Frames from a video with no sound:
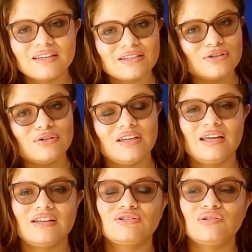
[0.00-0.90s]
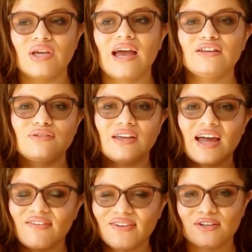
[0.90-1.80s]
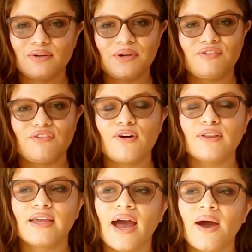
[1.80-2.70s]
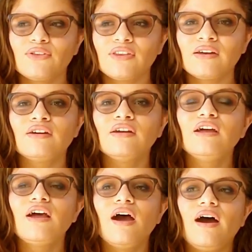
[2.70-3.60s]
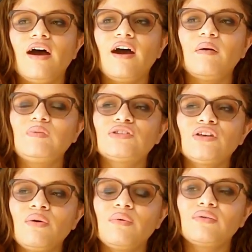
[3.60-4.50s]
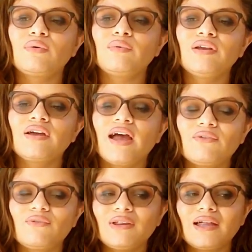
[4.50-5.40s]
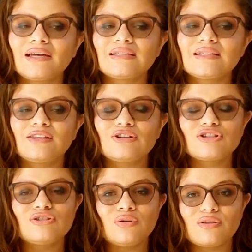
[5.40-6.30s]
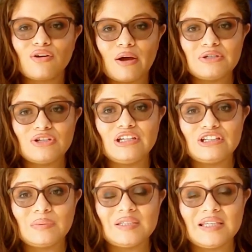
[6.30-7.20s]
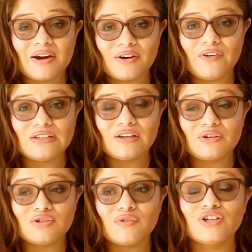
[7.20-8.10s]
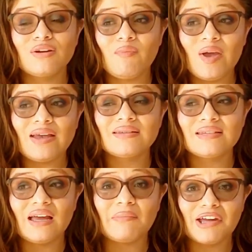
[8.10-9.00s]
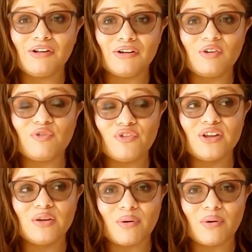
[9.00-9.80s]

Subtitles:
listen to Cass, so they kind of have like a little bit of falling out there. So when Rowena kind of realizes that there's just no other option, she ends up sacrificing herself. She makes Sam kill her, fulfilling the